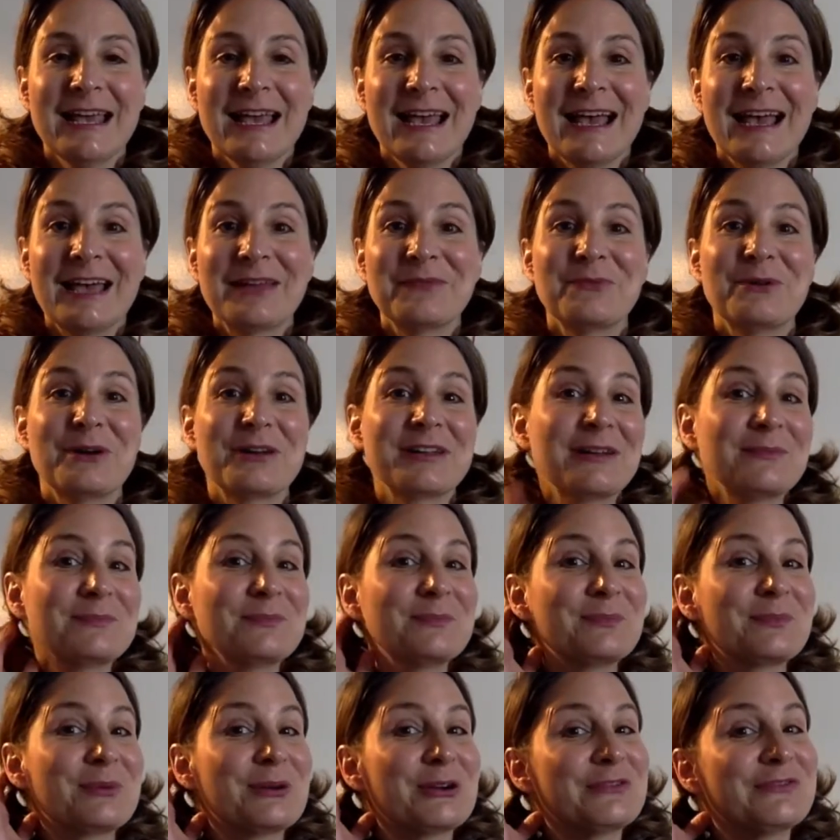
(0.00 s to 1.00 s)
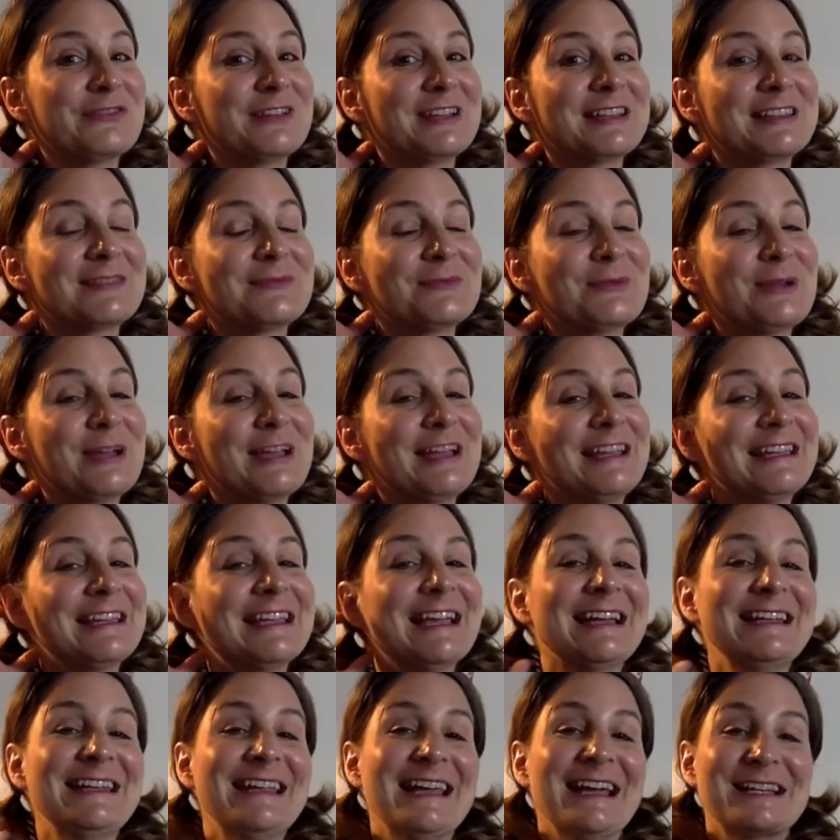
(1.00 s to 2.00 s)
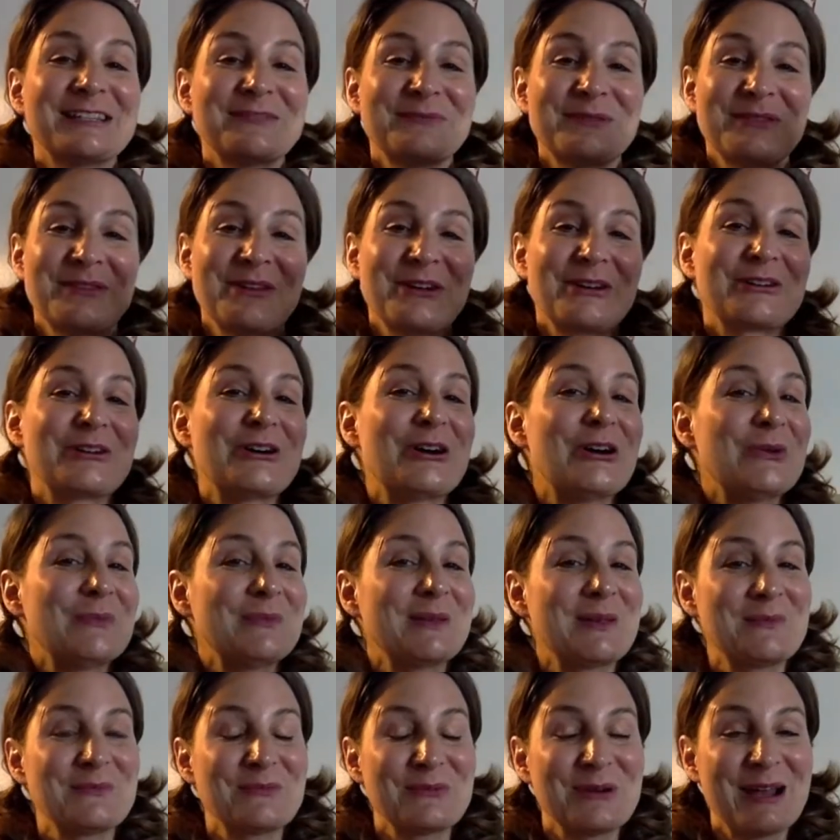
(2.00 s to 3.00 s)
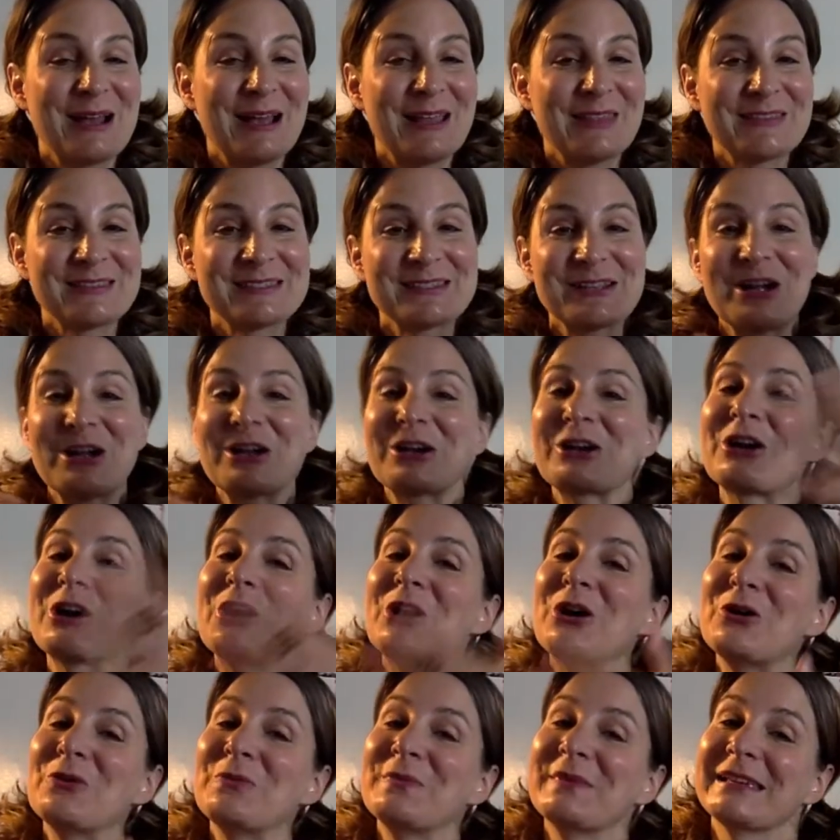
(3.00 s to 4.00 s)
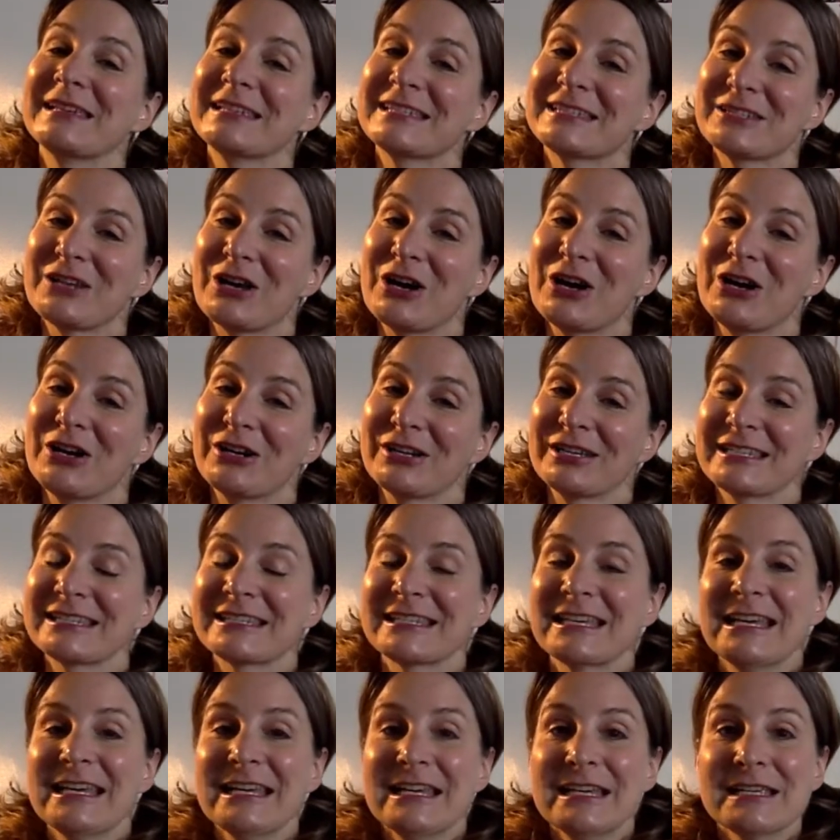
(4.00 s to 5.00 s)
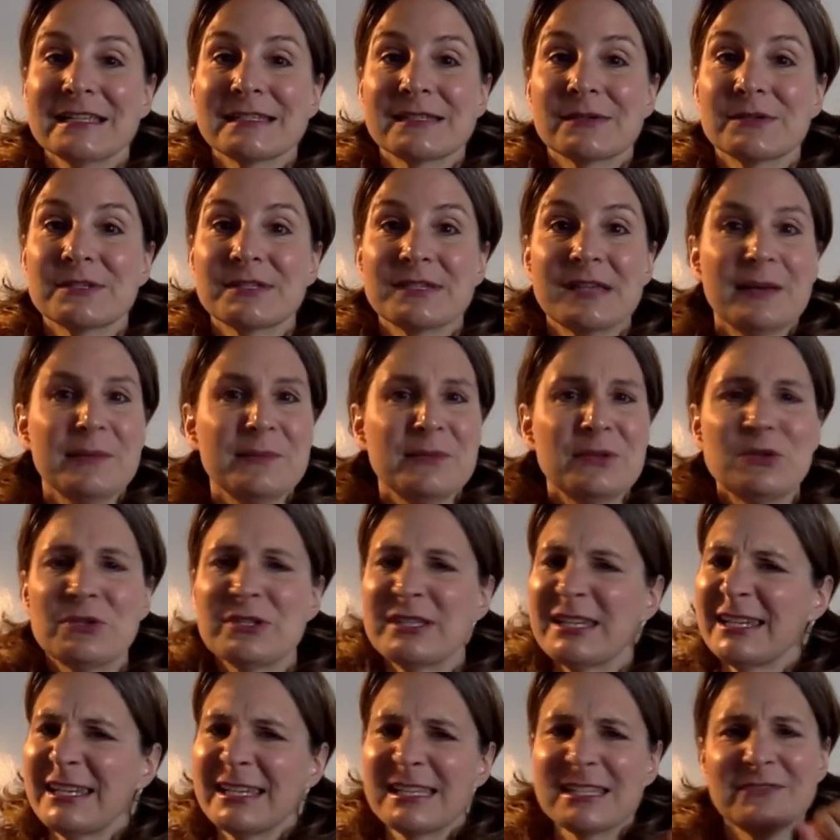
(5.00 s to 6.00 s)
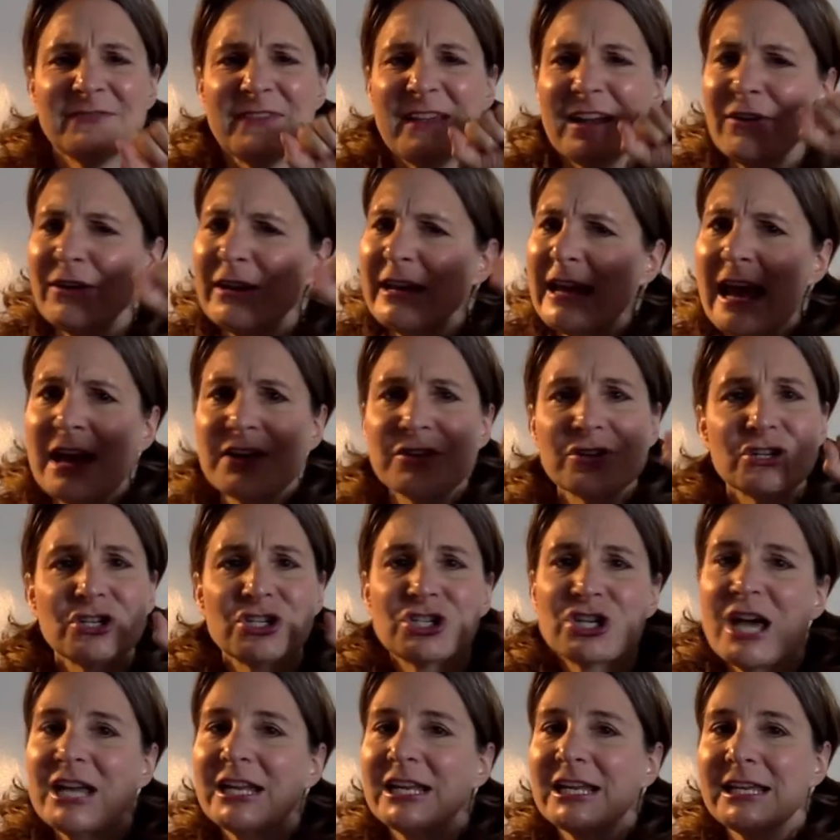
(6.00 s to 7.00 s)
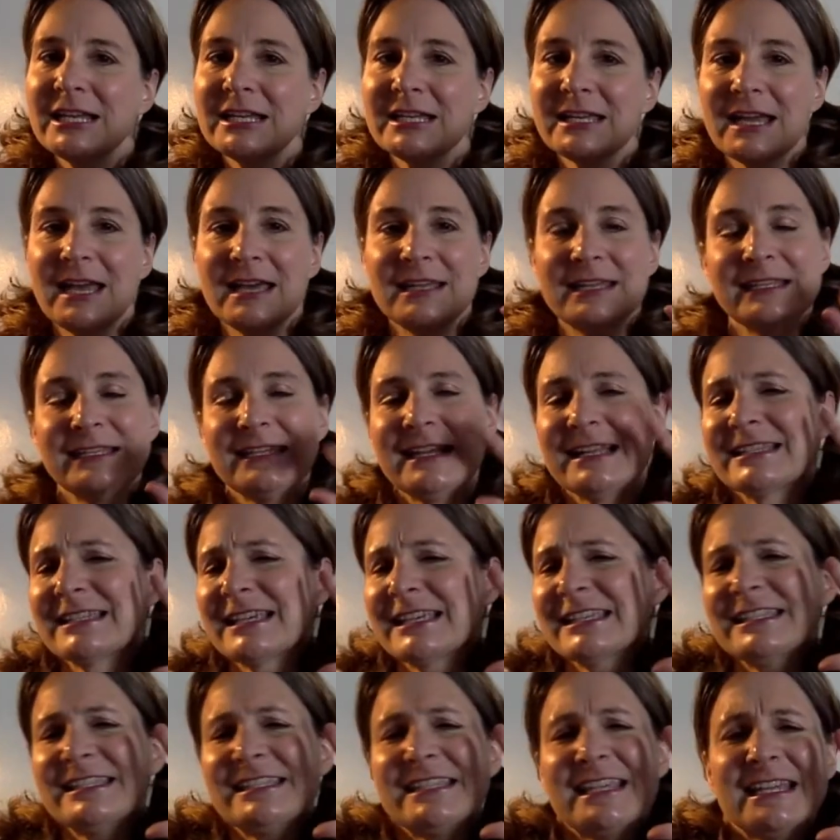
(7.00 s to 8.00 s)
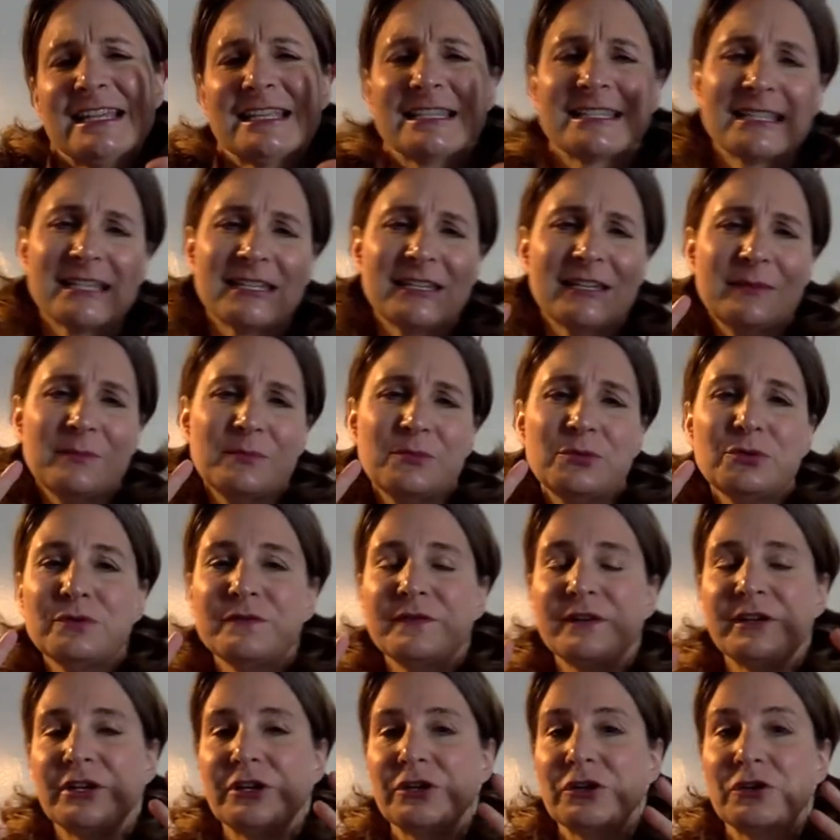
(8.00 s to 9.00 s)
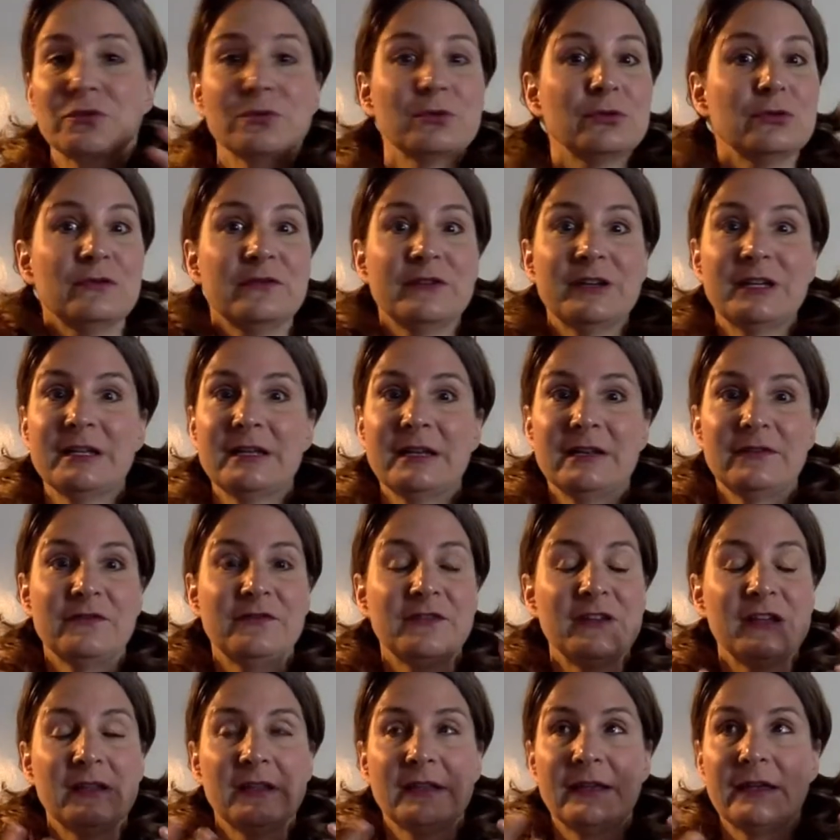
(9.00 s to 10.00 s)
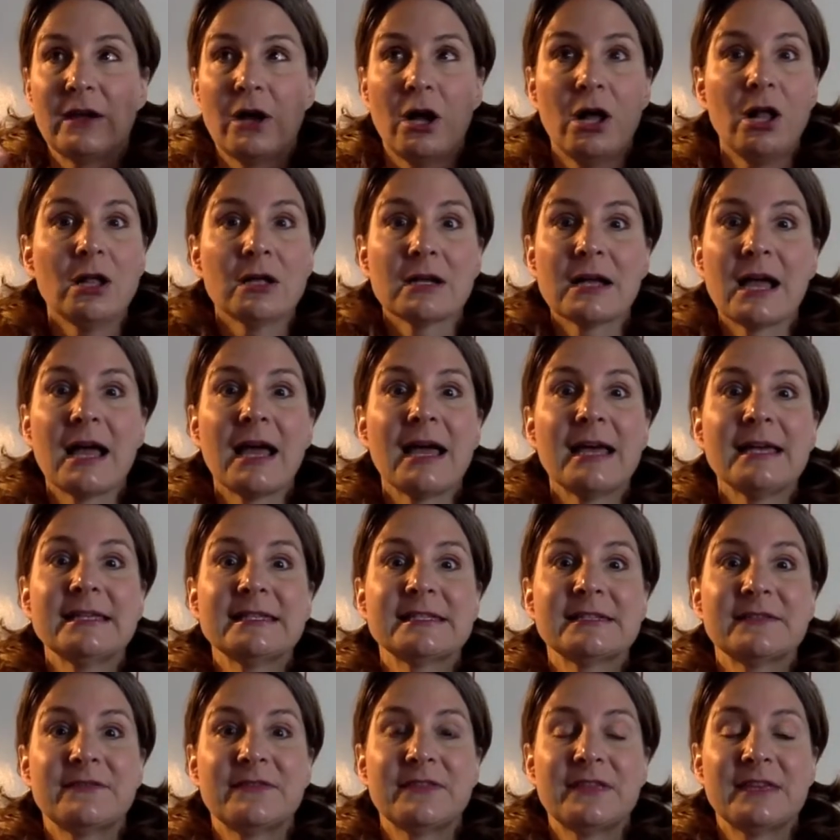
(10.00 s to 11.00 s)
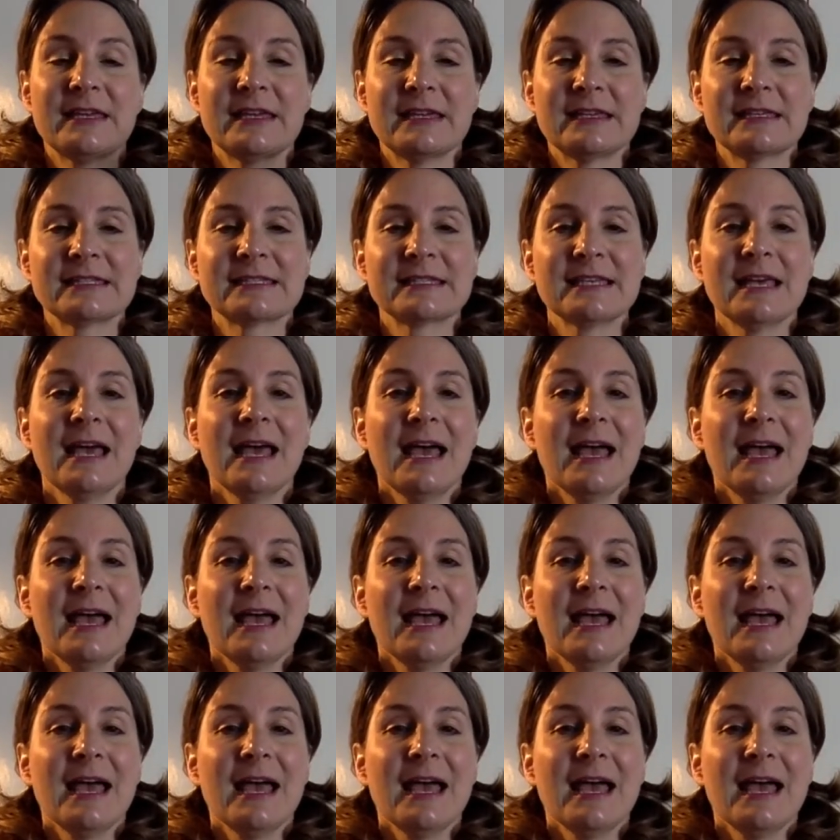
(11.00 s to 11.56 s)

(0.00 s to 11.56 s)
And what a perfect way to connect with our calming breaths, our calming songs. So some music is very energetic and it gets us dancing and moving and grooving and feeling all kinds of things.